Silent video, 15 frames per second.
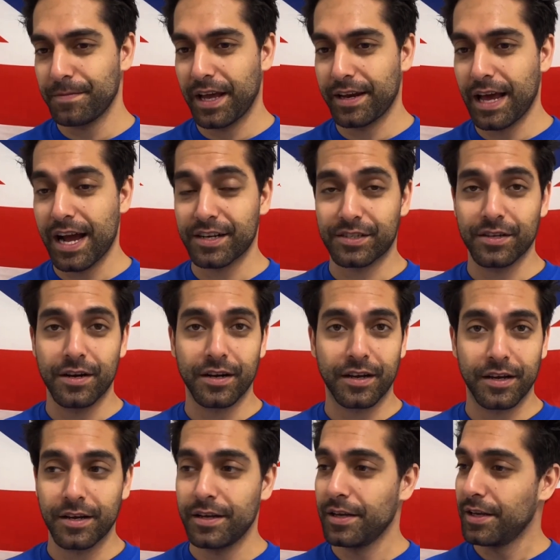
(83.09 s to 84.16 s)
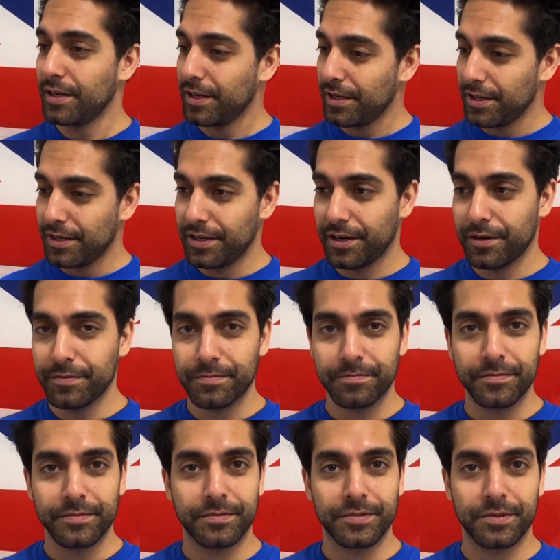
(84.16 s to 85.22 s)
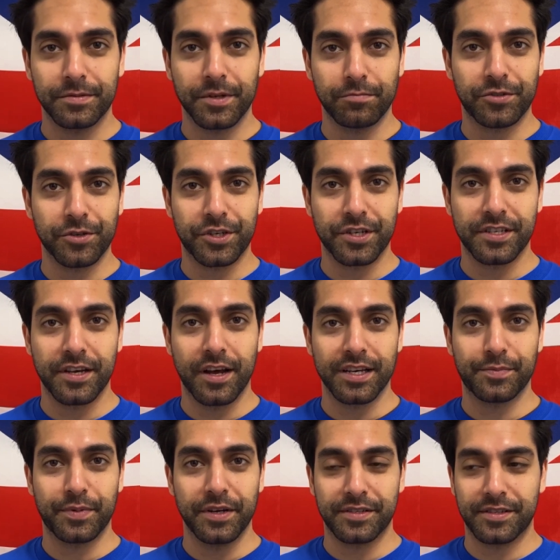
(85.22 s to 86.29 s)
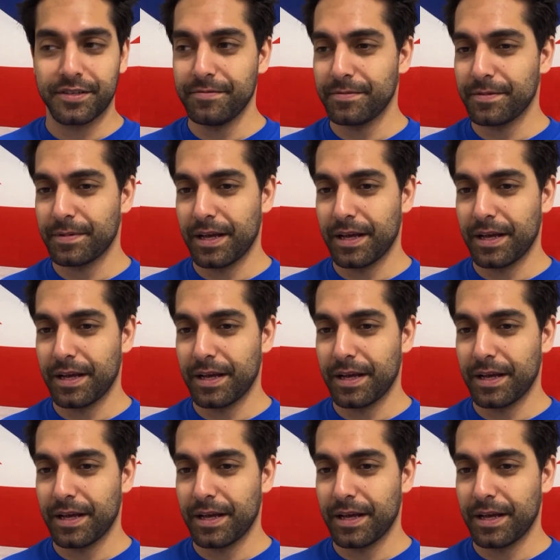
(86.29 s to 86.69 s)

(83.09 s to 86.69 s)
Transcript: And Ash Sarkar, you know, I'm sure she's a nice person.